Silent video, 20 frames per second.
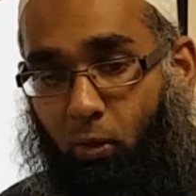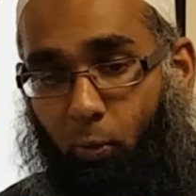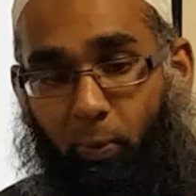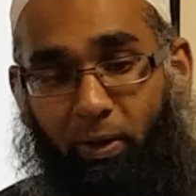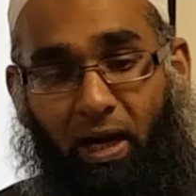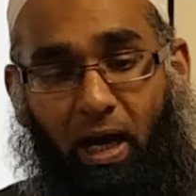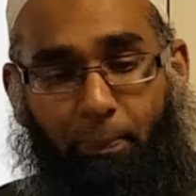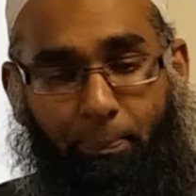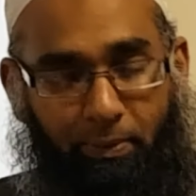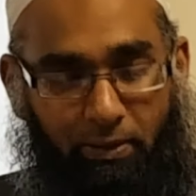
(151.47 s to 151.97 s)

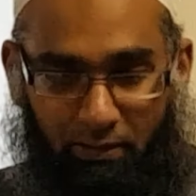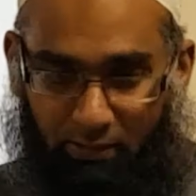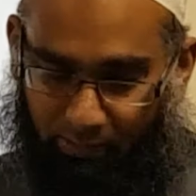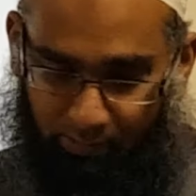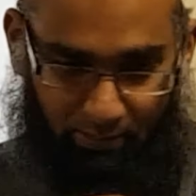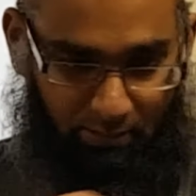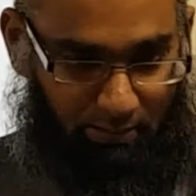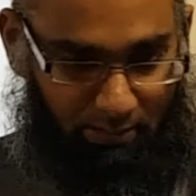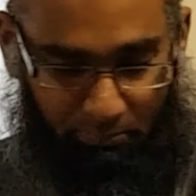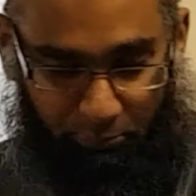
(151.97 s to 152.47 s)
what happened?
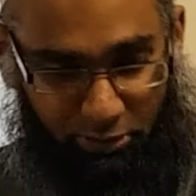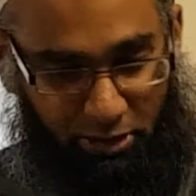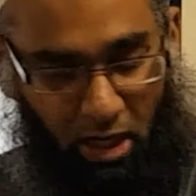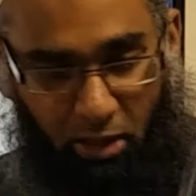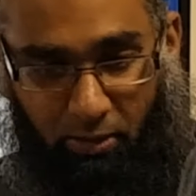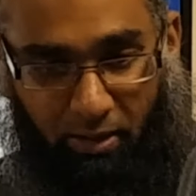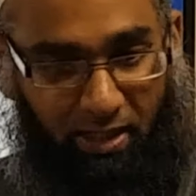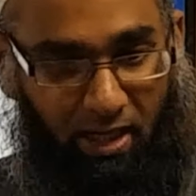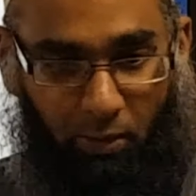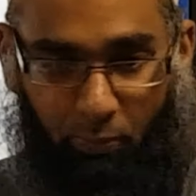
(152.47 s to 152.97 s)
The
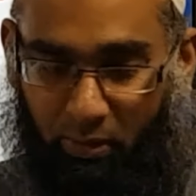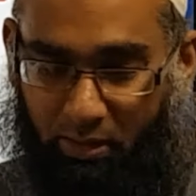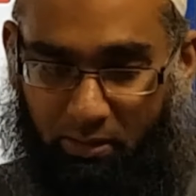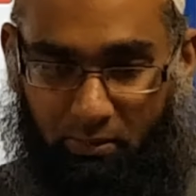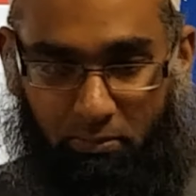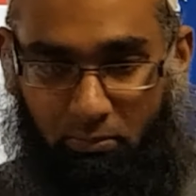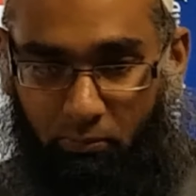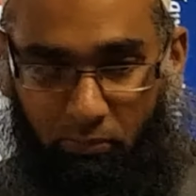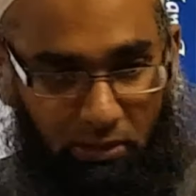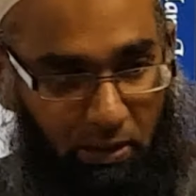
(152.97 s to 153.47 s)
musharun ilay will,
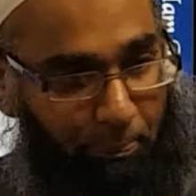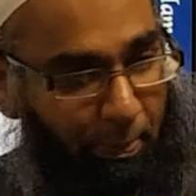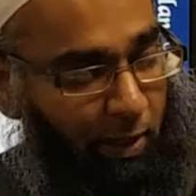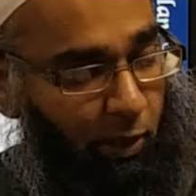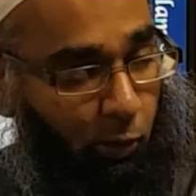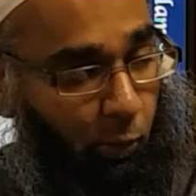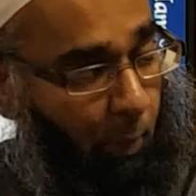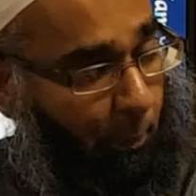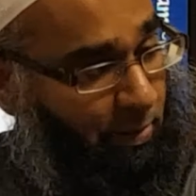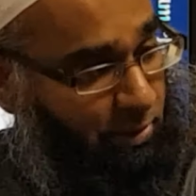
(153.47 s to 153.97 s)

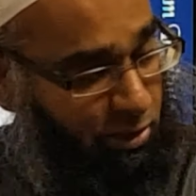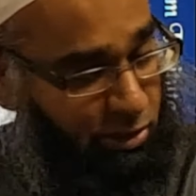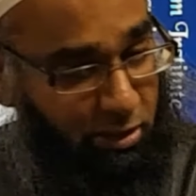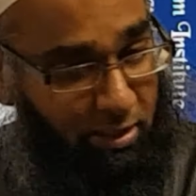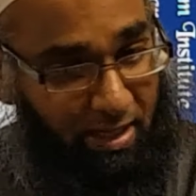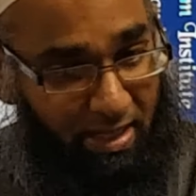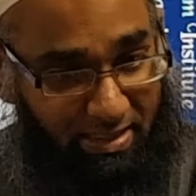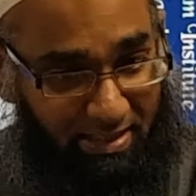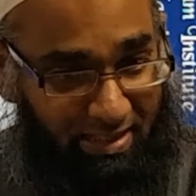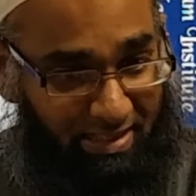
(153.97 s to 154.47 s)
depending on what position
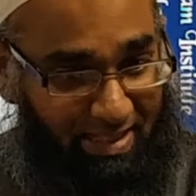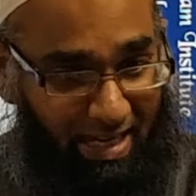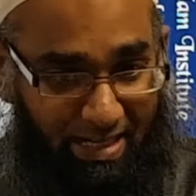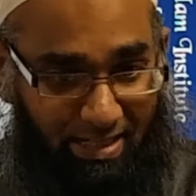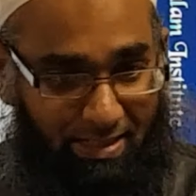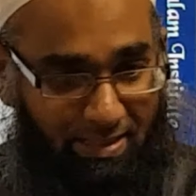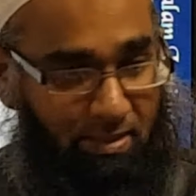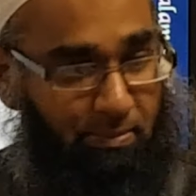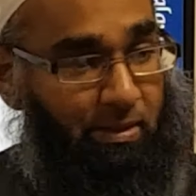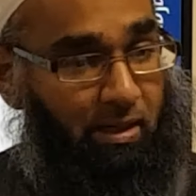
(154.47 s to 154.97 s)
it is in a
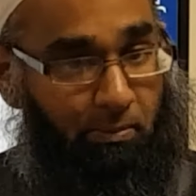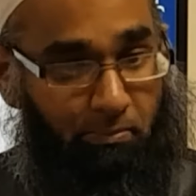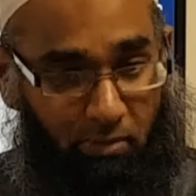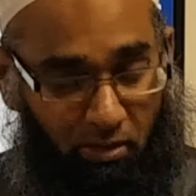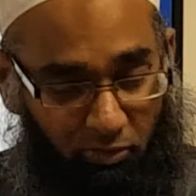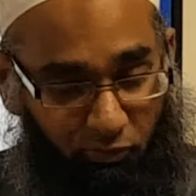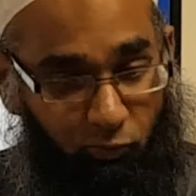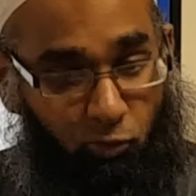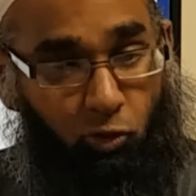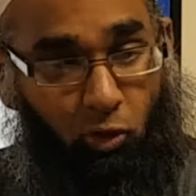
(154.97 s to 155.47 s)
sentence, it becomes
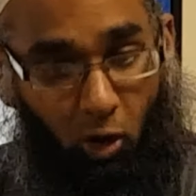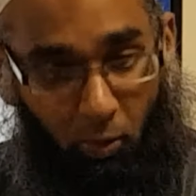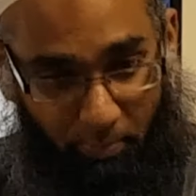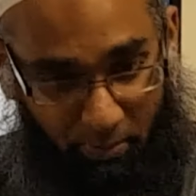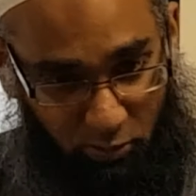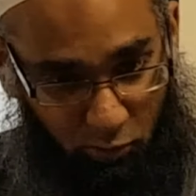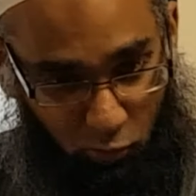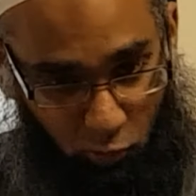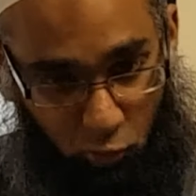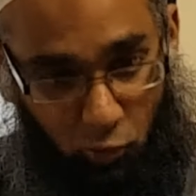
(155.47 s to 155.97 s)
marfu or
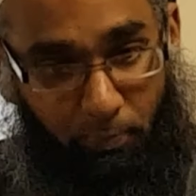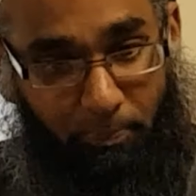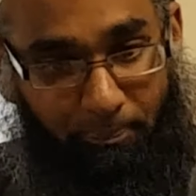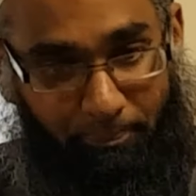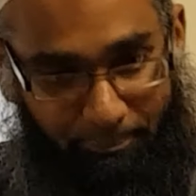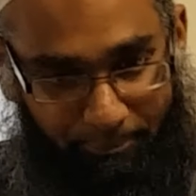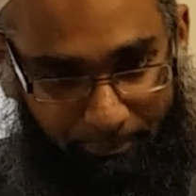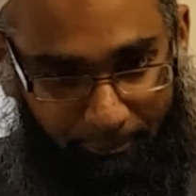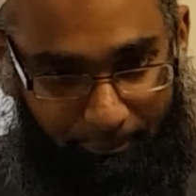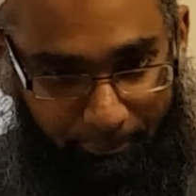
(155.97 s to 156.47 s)
mansoob
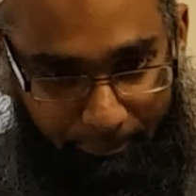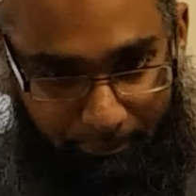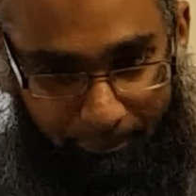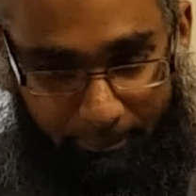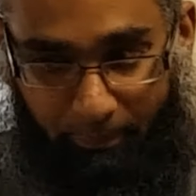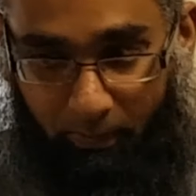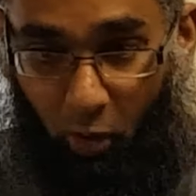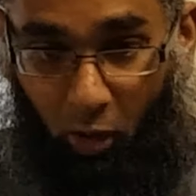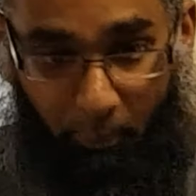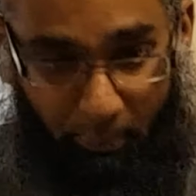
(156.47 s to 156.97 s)

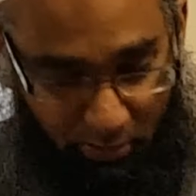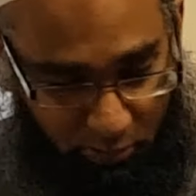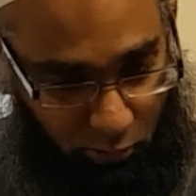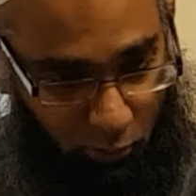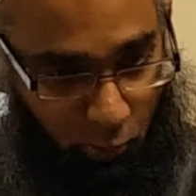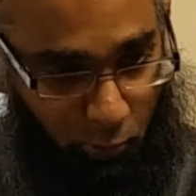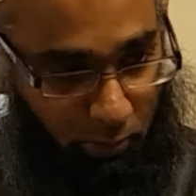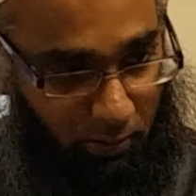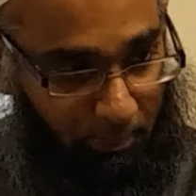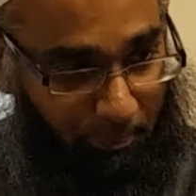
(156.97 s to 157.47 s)
or
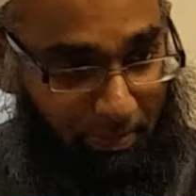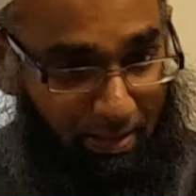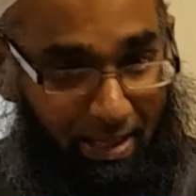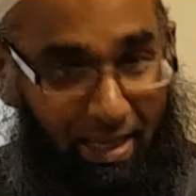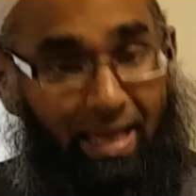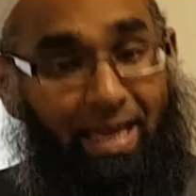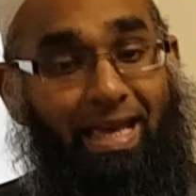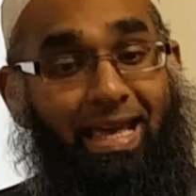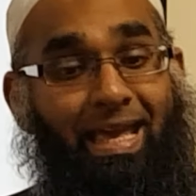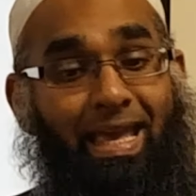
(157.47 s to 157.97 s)
majroor.
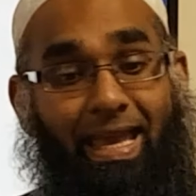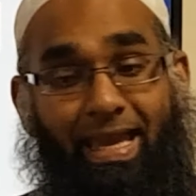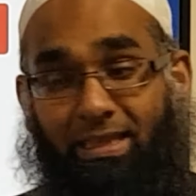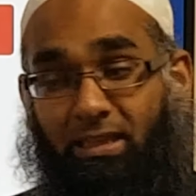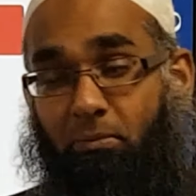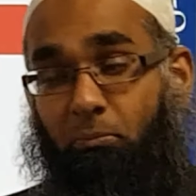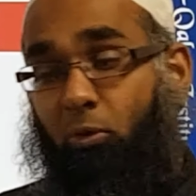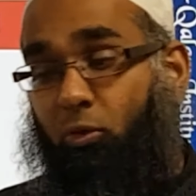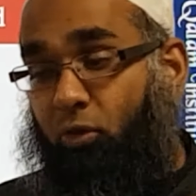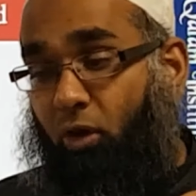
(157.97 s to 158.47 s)
In
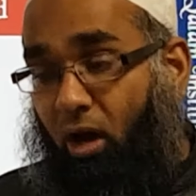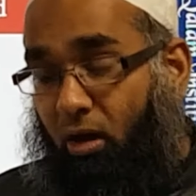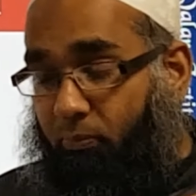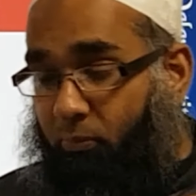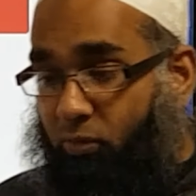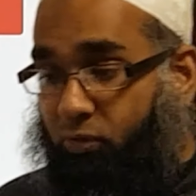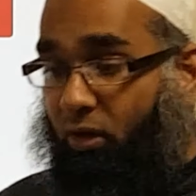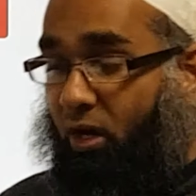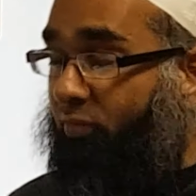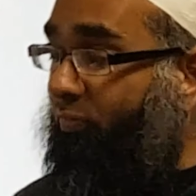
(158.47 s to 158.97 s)
the
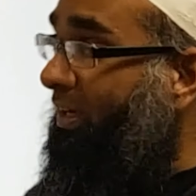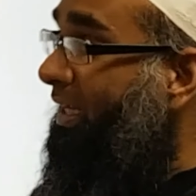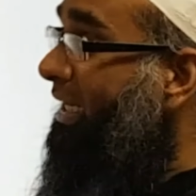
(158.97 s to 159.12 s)
mudaf